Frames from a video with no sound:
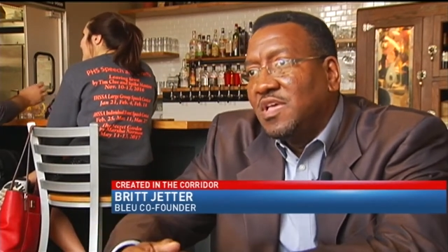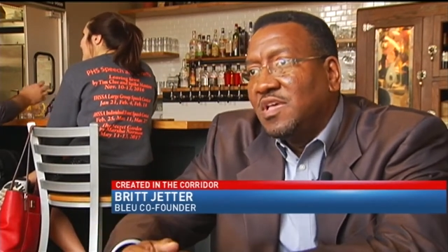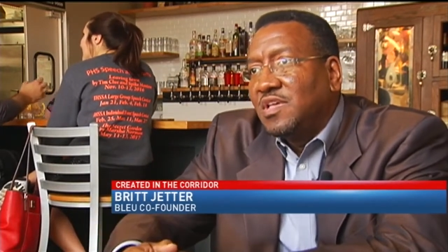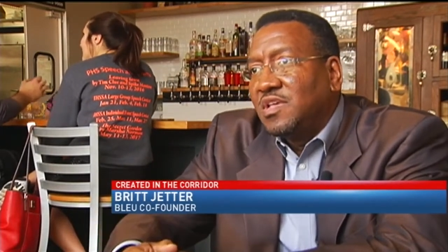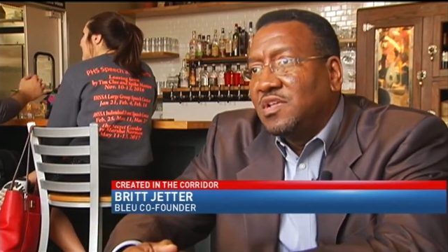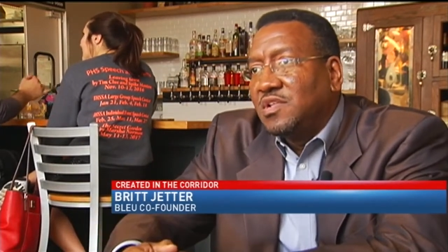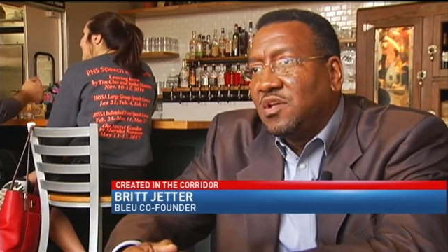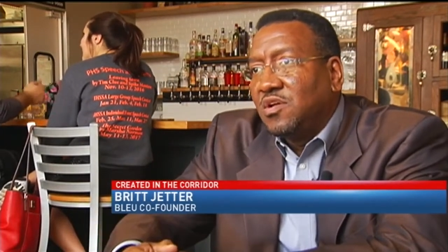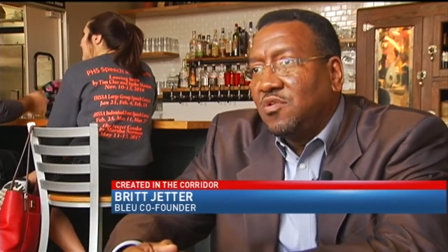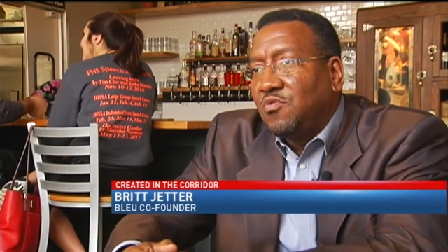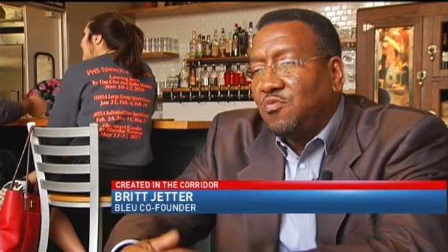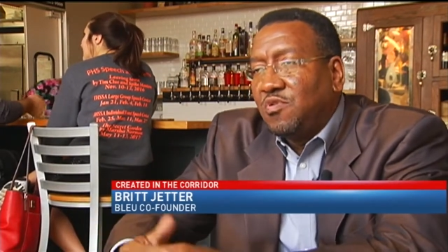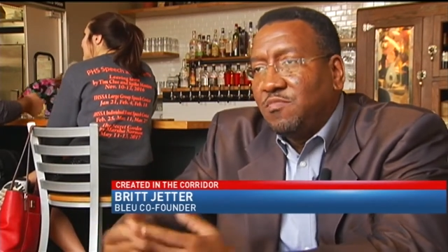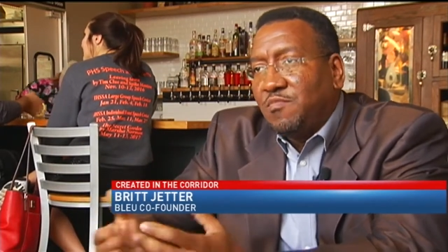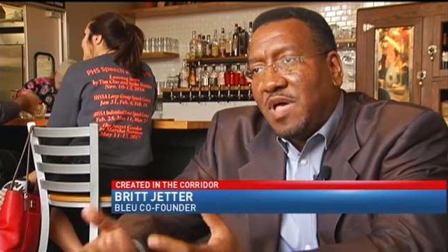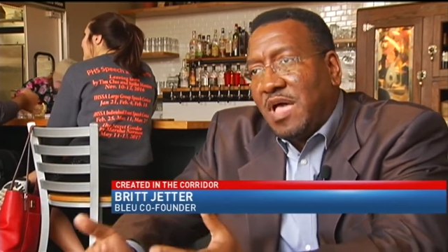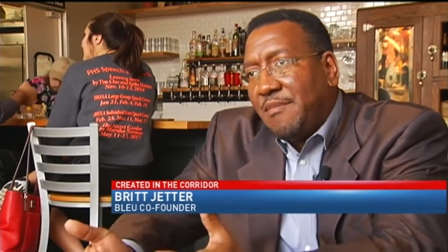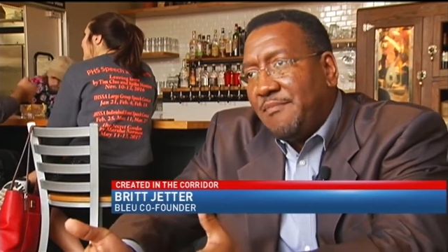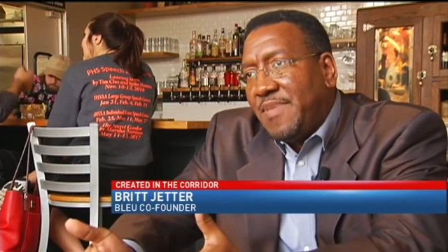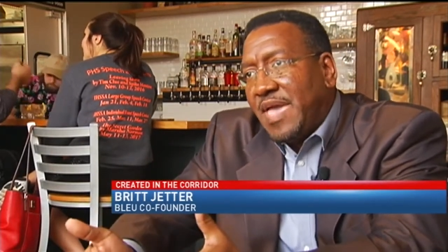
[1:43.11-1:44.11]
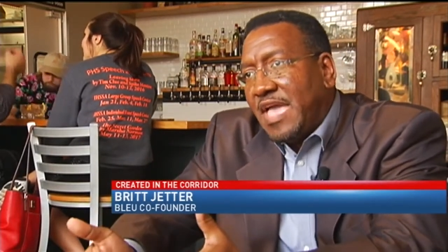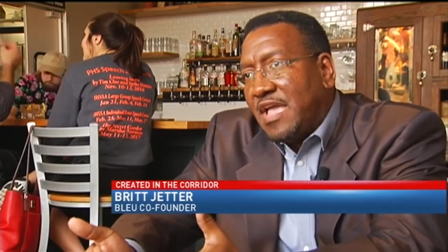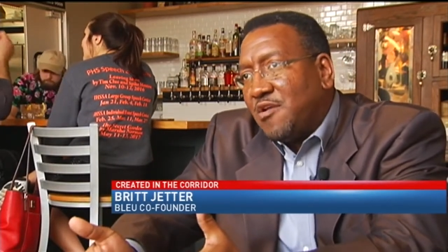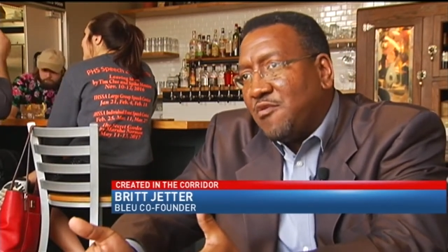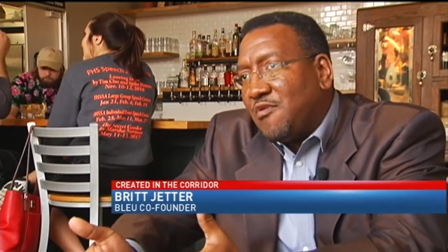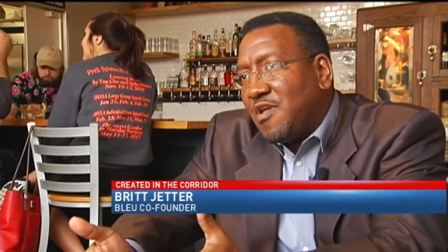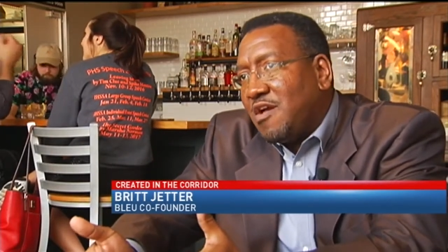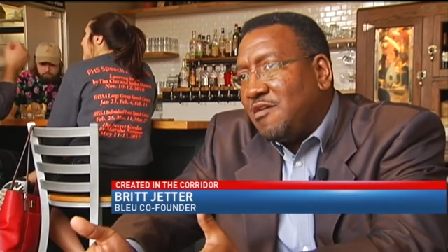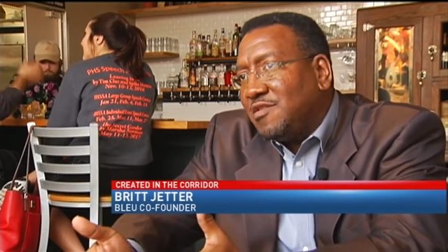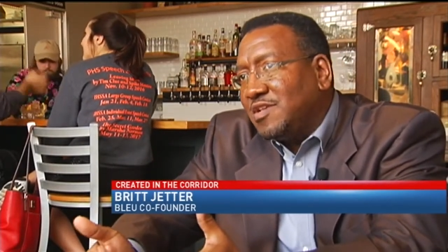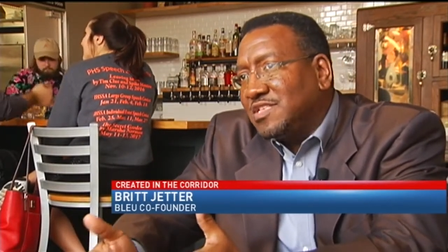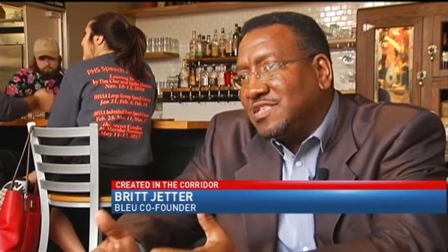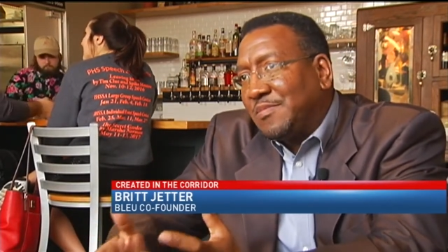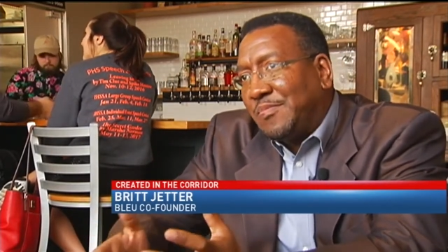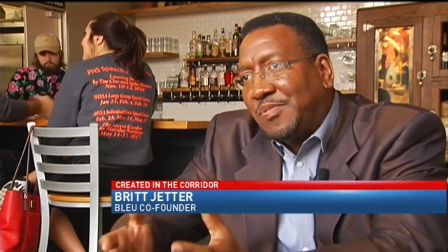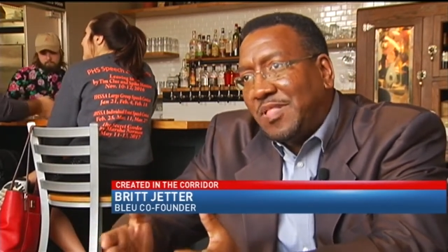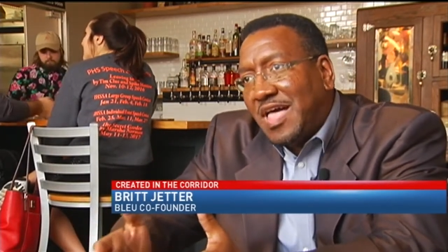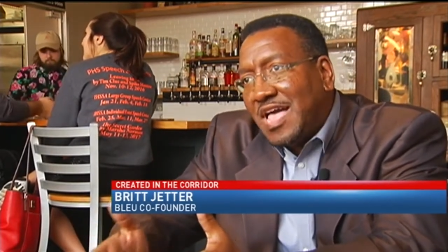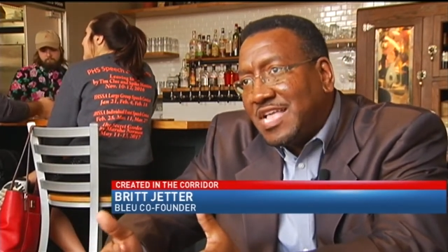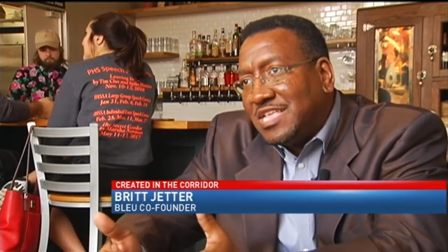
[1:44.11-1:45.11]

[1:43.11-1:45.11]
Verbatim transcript: You know, with my background in supply